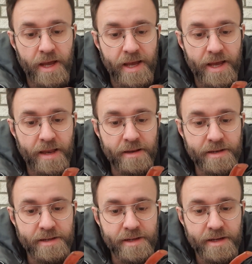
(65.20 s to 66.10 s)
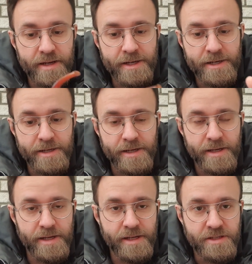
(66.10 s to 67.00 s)
and
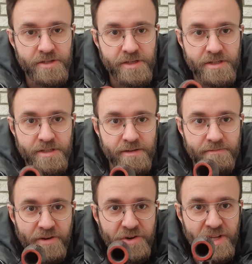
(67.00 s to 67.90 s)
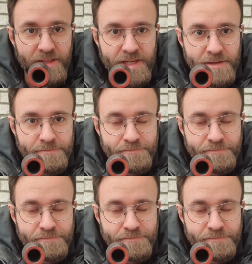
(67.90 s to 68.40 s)
it's just very clean.